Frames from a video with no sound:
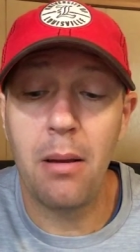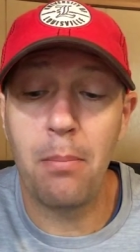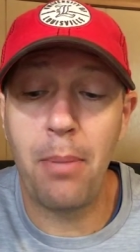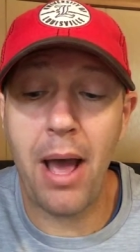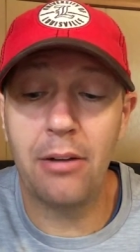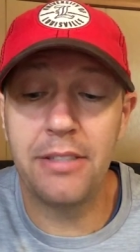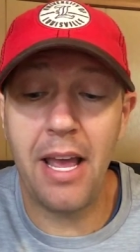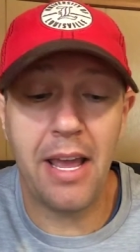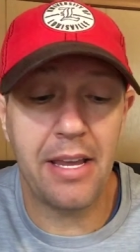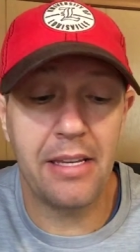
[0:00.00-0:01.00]

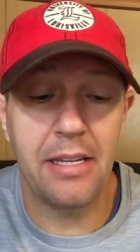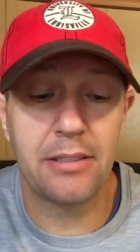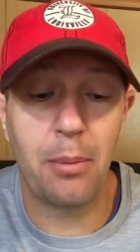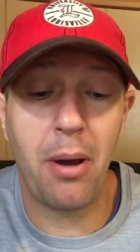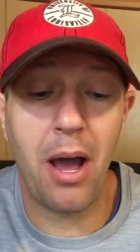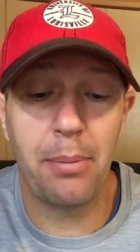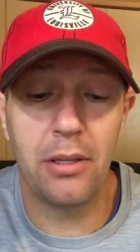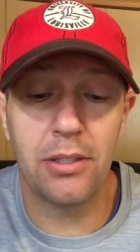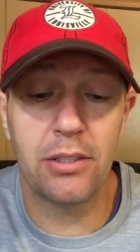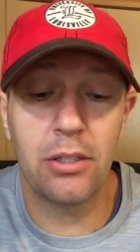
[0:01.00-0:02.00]
Baudet is a
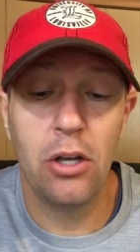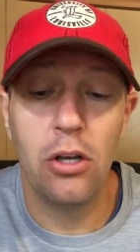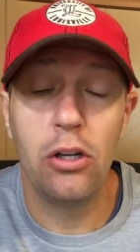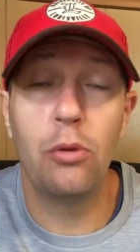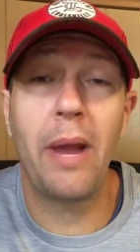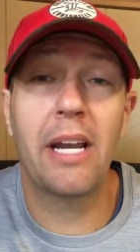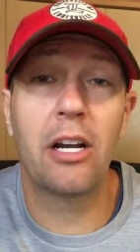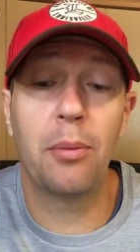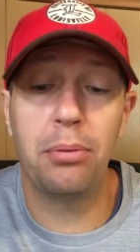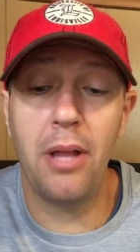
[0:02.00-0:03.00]
populist who ran
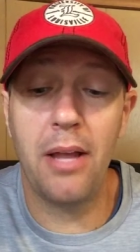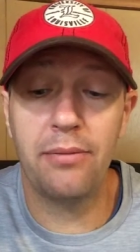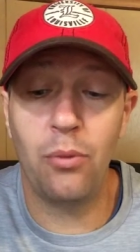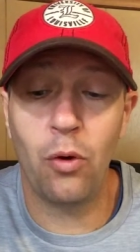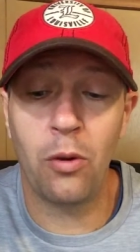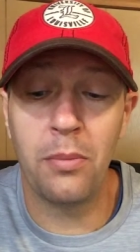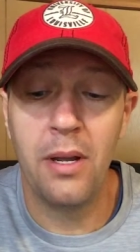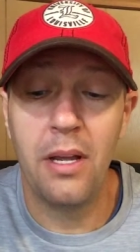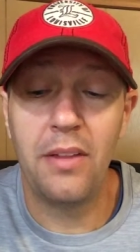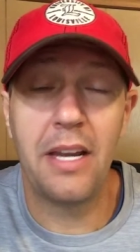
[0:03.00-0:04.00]
on a platform
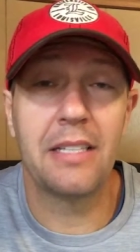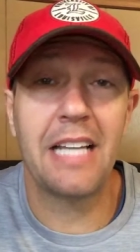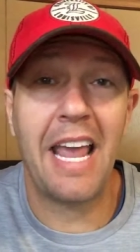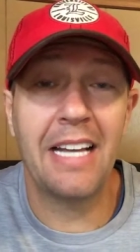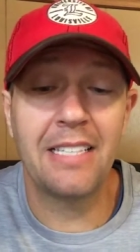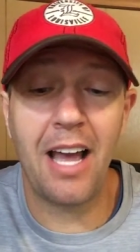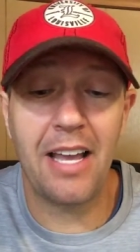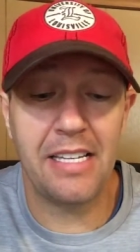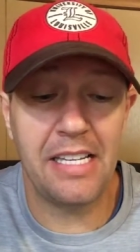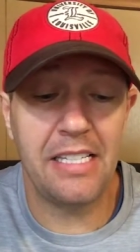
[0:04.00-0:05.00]
that is
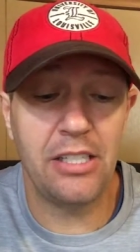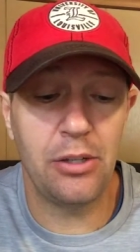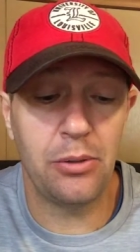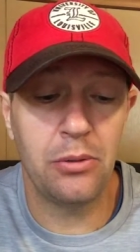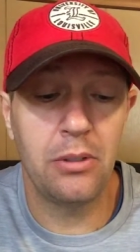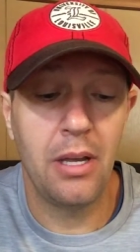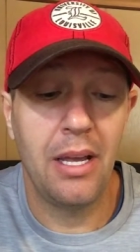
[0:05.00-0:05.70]
anti-EU,